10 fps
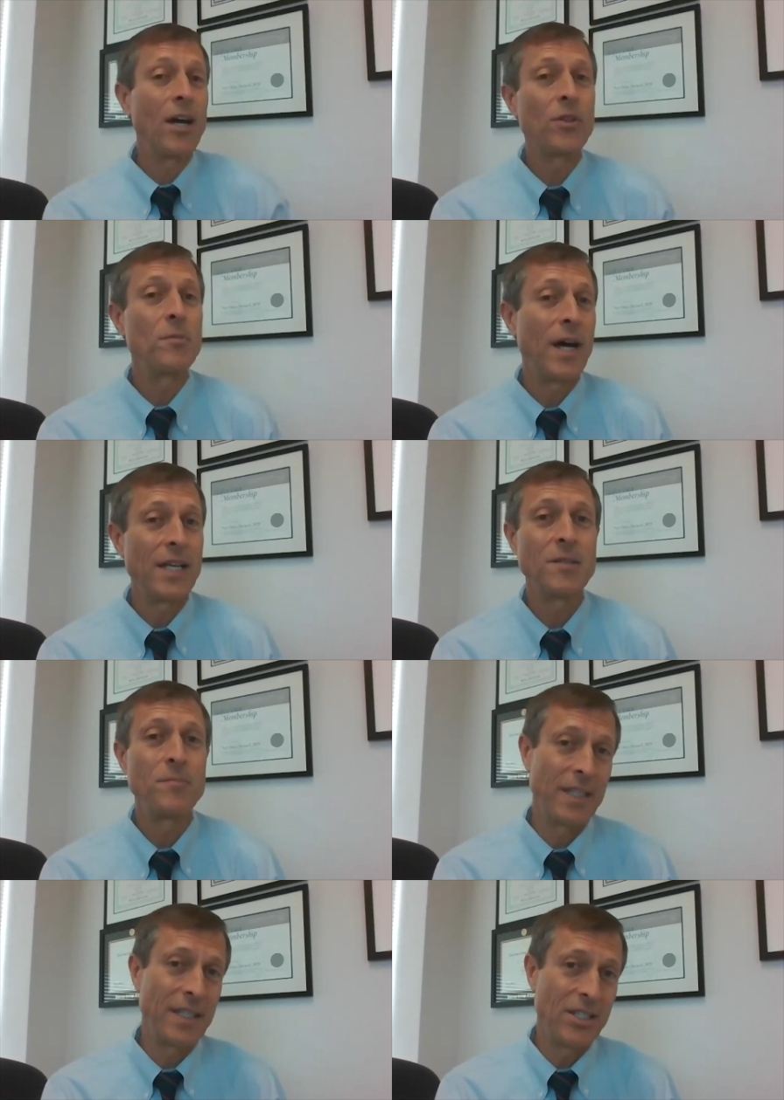out the
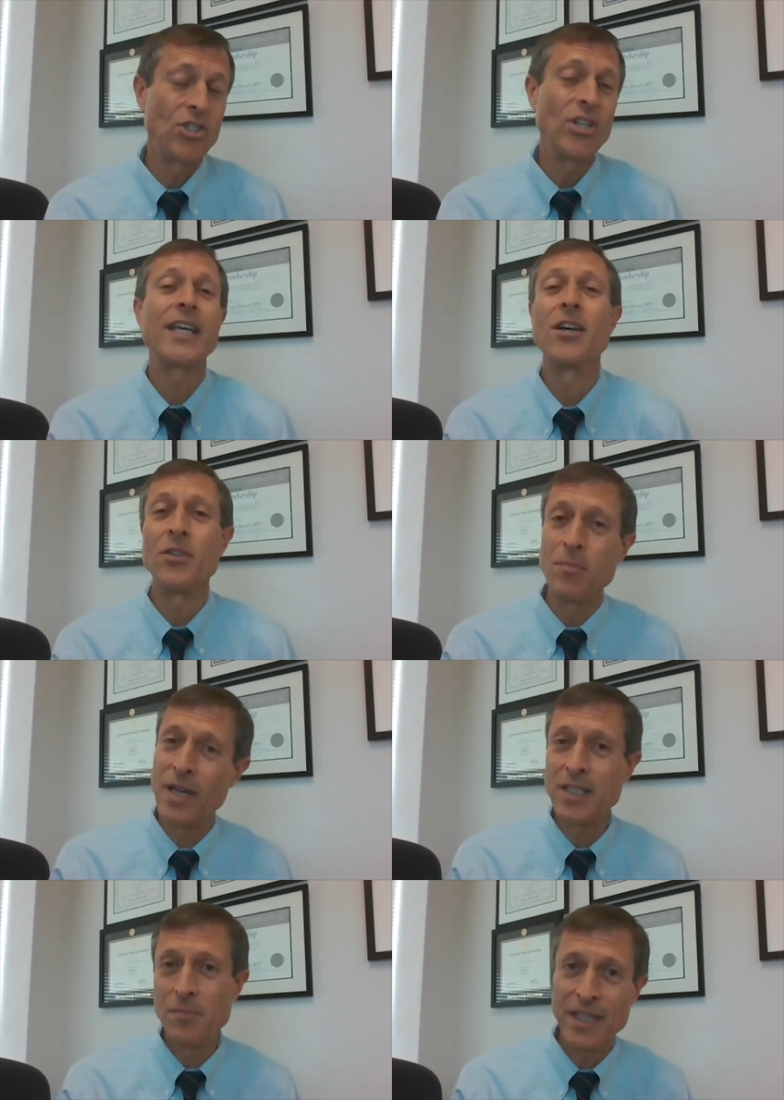possibilities, checking out the
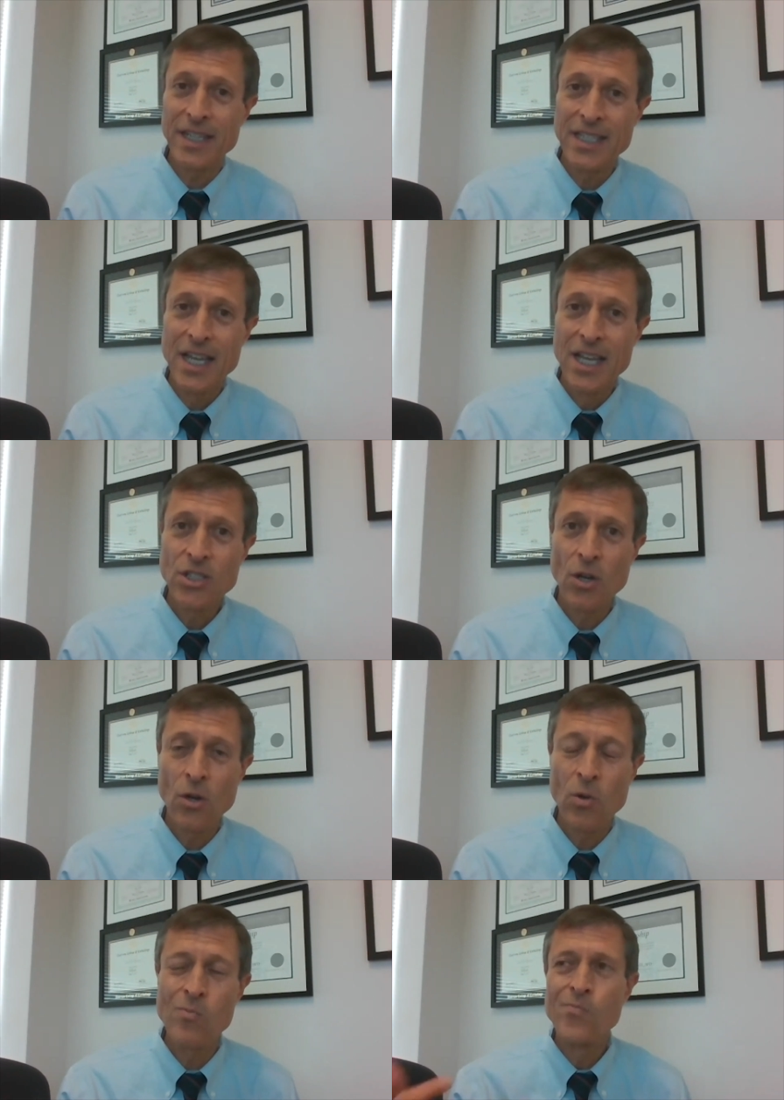possibilities.
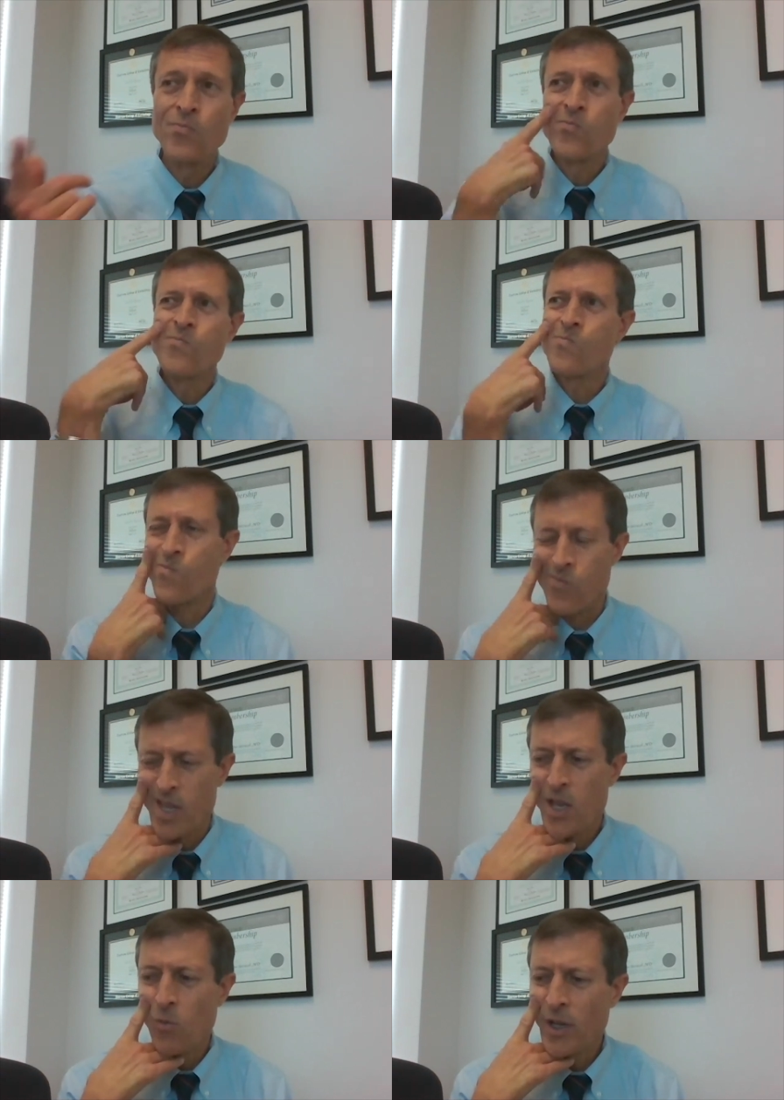So,
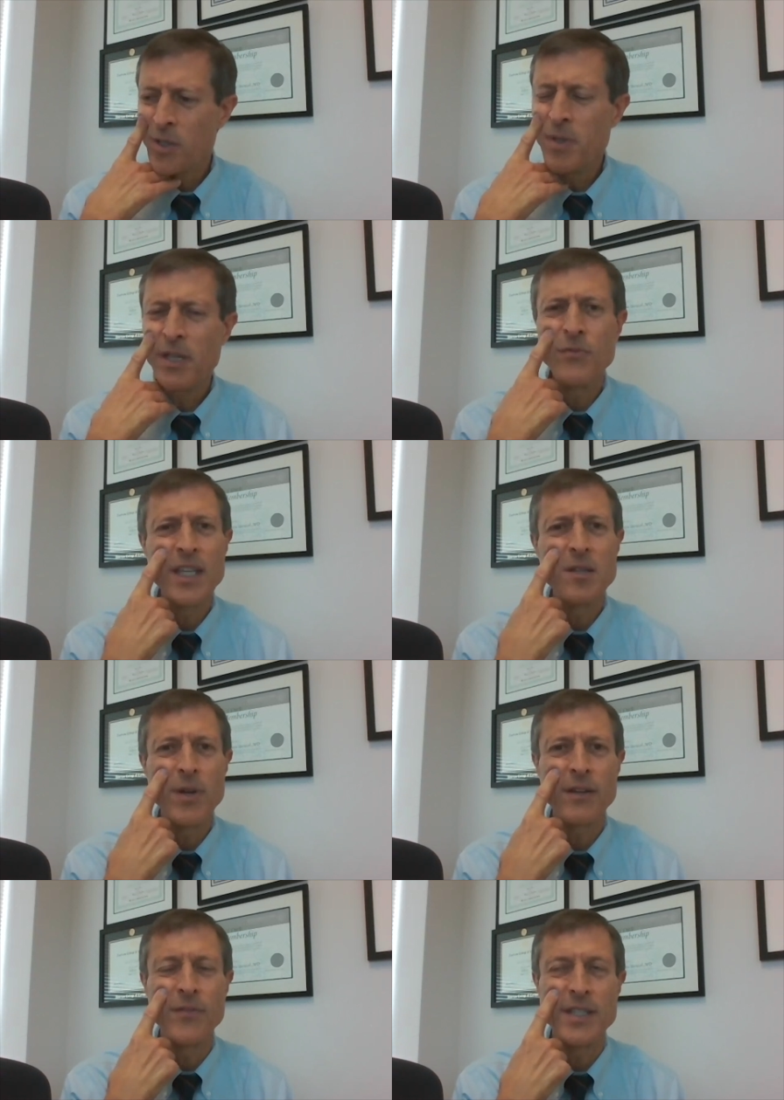what could be a vegan
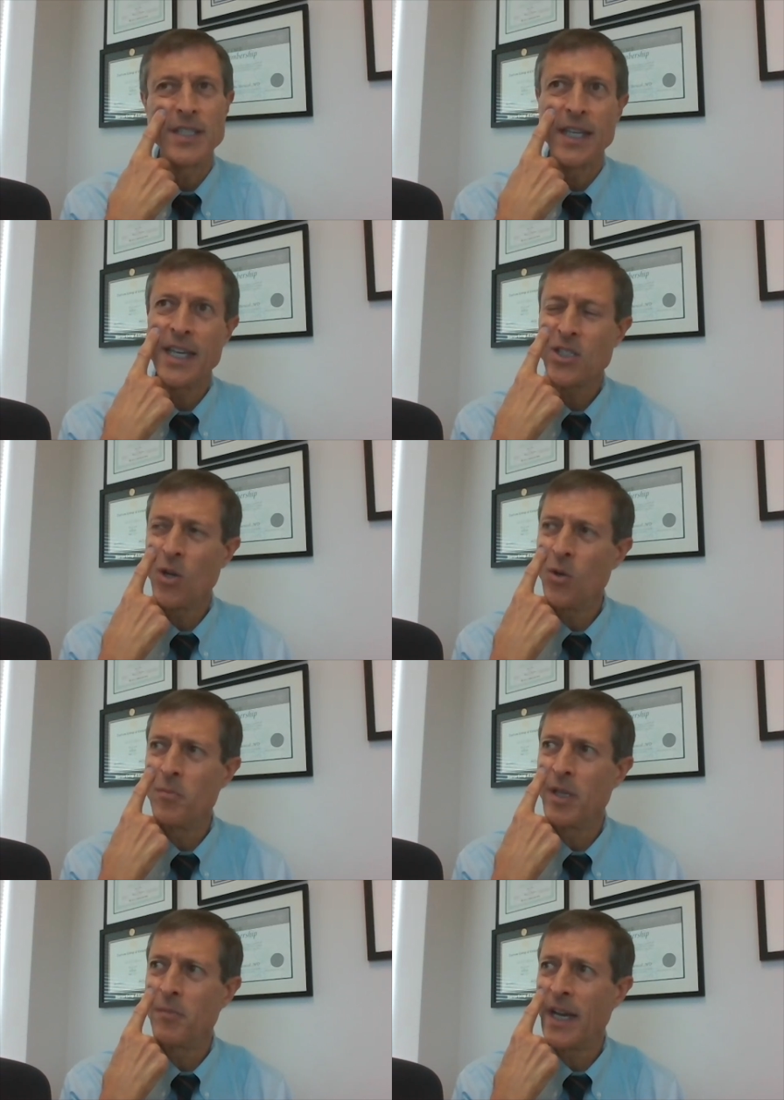breakfast? I guess
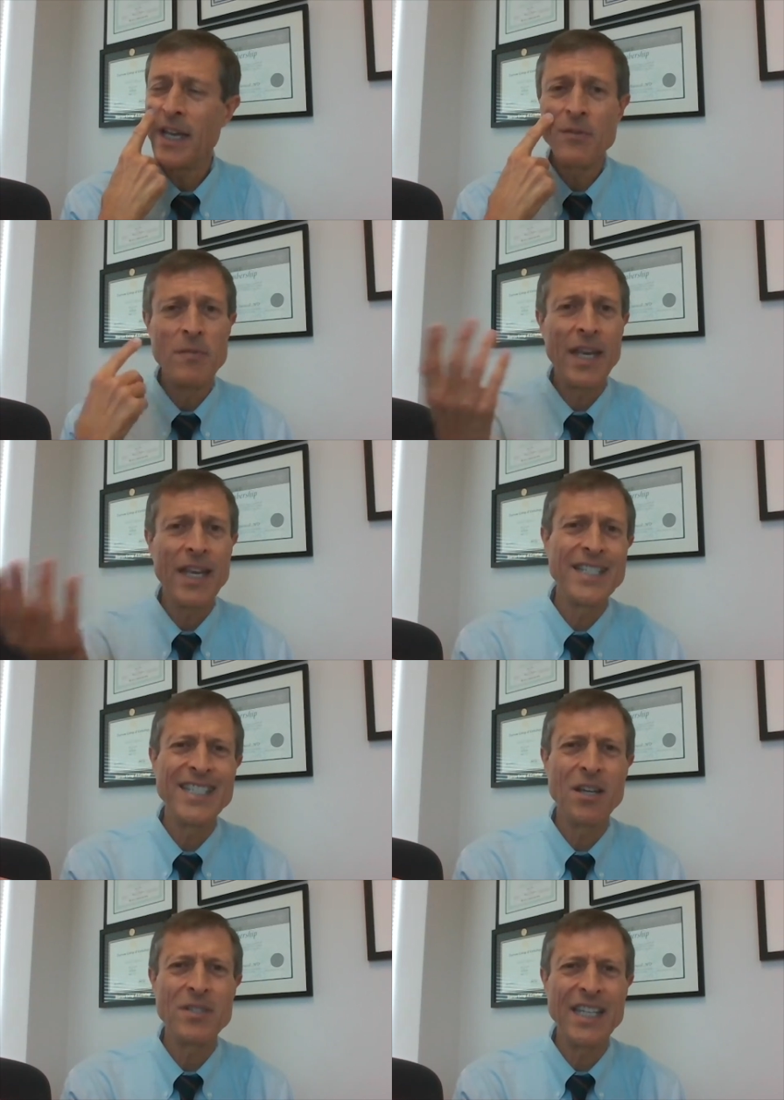oatmeal, but I haven't made it
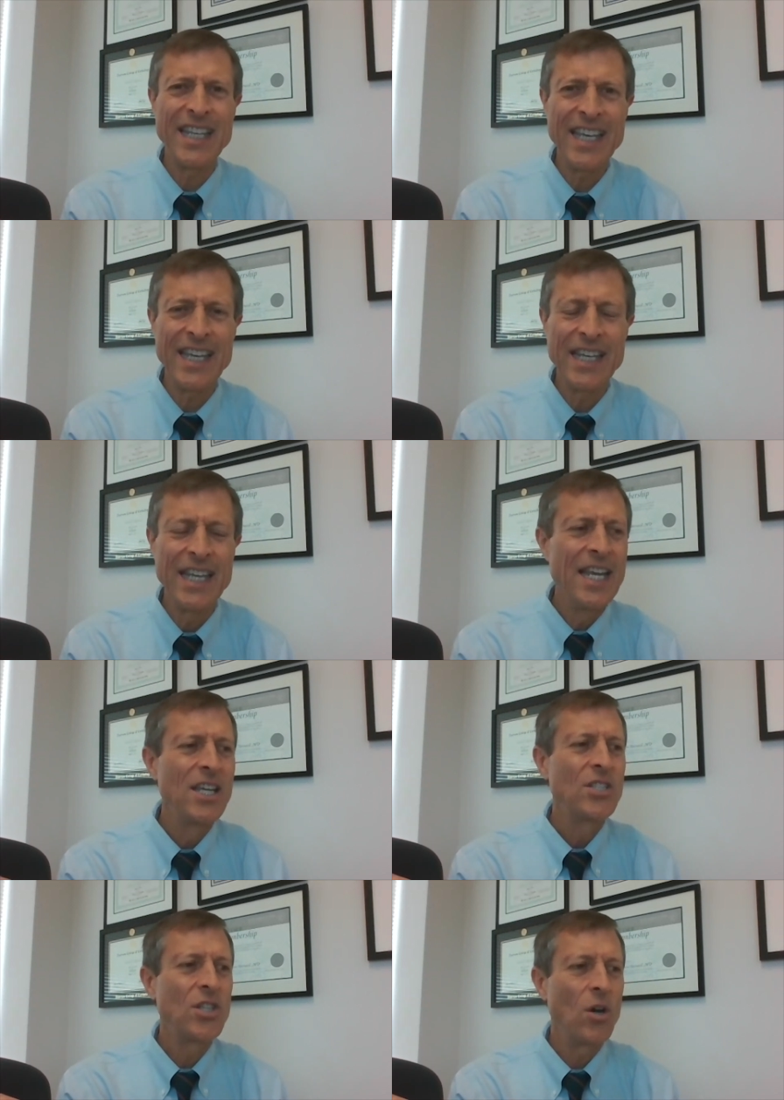since I was a kid.
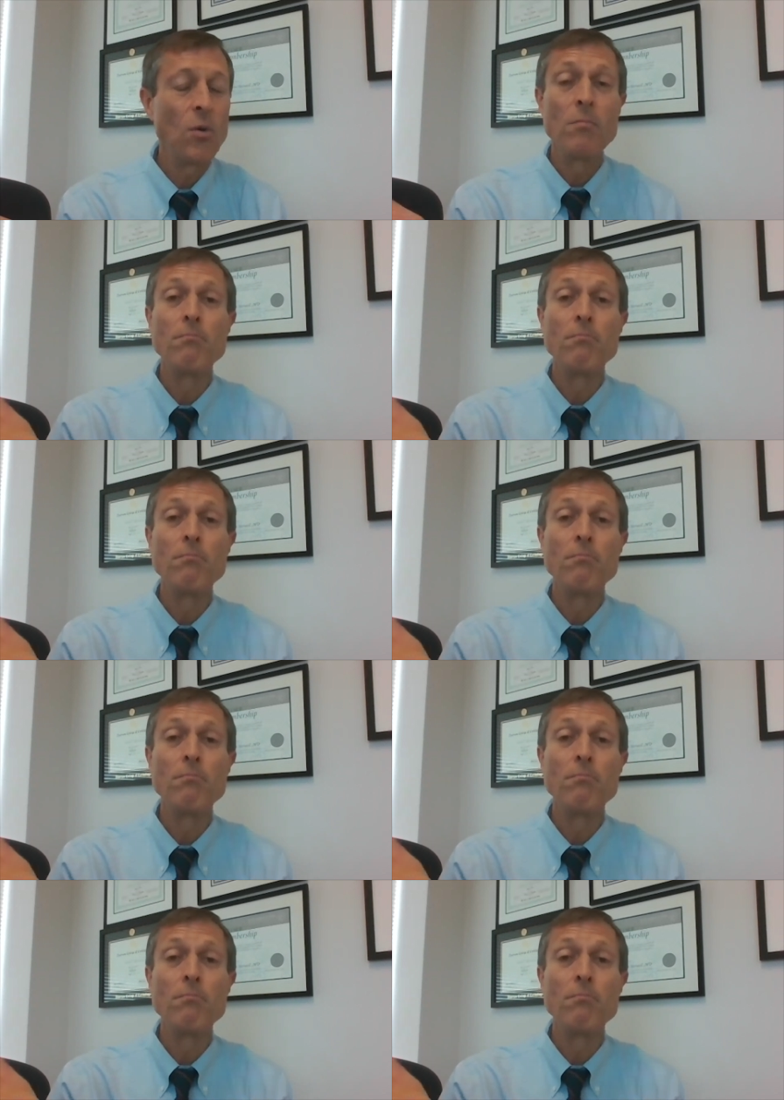So